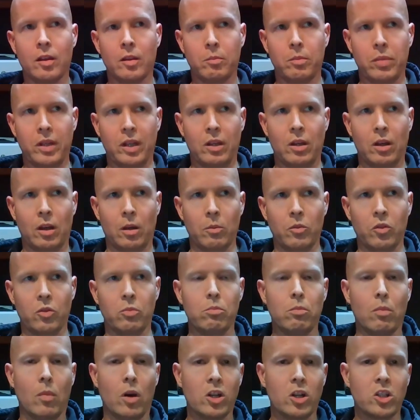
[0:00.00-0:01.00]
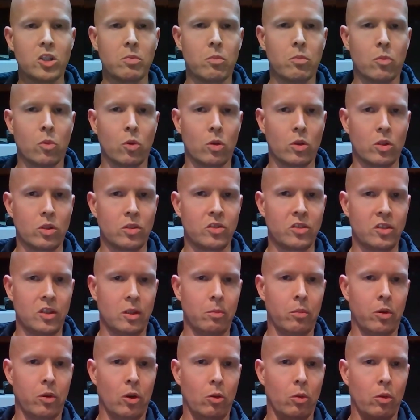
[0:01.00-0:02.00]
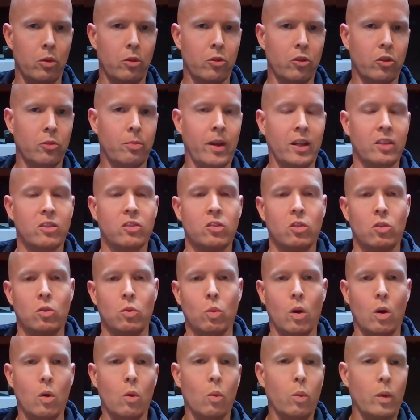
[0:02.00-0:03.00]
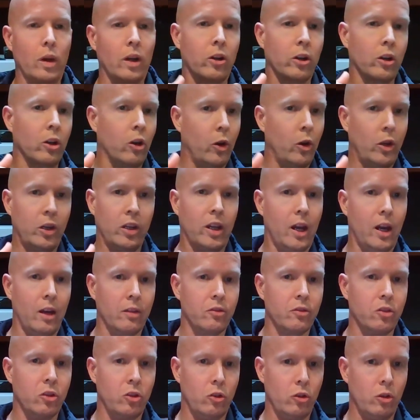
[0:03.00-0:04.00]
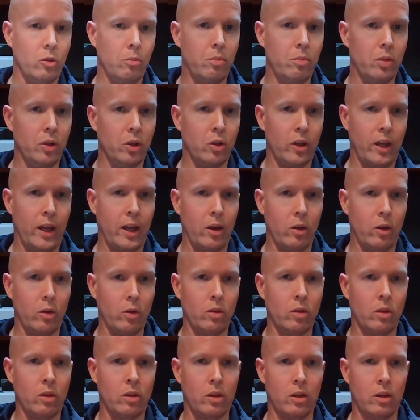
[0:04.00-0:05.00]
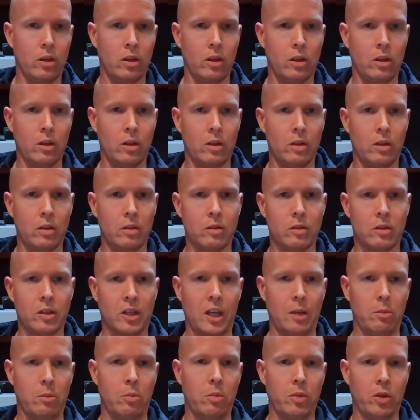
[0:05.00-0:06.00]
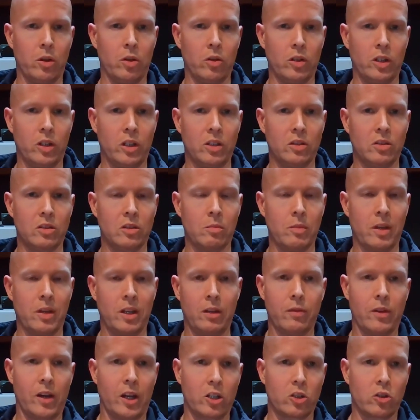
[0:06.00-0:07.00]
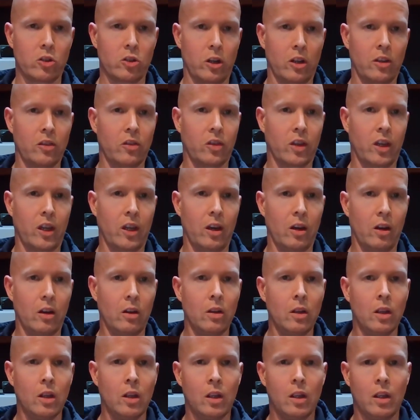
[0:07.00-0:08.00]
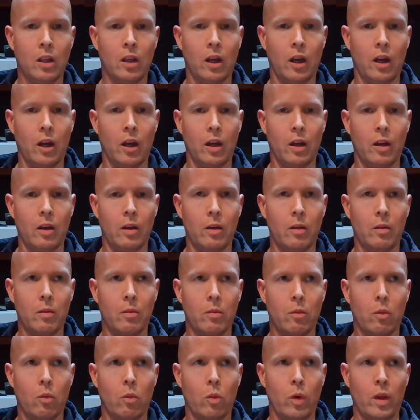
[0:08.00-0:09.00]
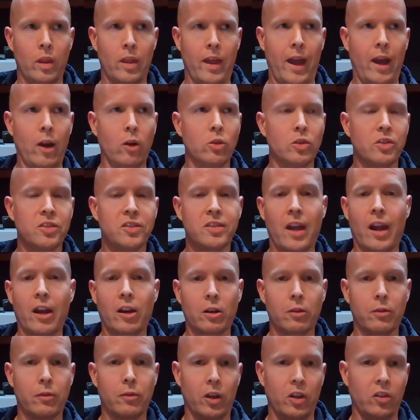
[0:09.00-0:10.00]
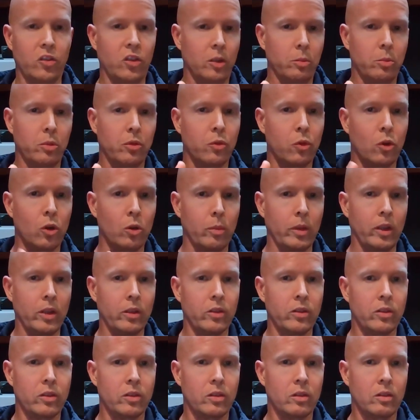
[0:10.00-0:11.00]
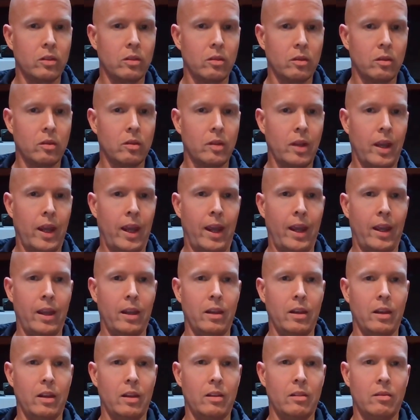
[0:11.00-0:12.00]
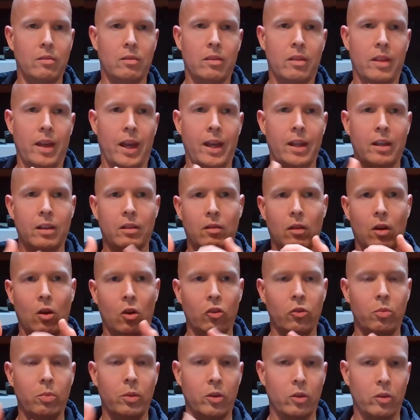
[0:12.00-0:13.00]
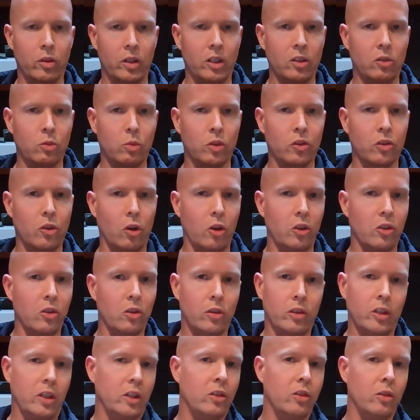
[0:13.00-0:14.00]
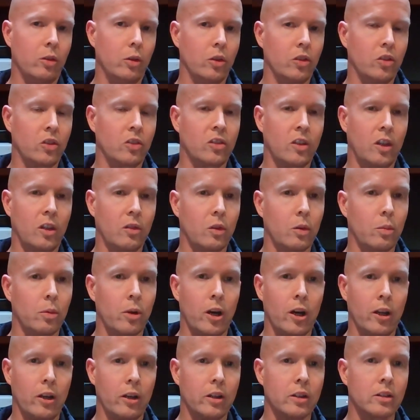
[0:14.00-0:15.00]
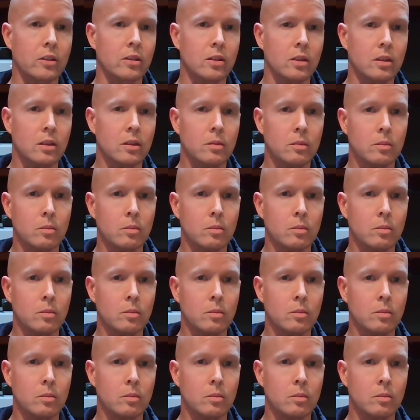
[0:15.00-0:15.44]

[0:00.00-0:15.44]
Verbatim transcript: becomes much more simple with respect to what we are going to have to do to build out the the capabilities to manufacture it at scale uh, without sacrificing performance and, and that ultimately is what's going to lead to a successful product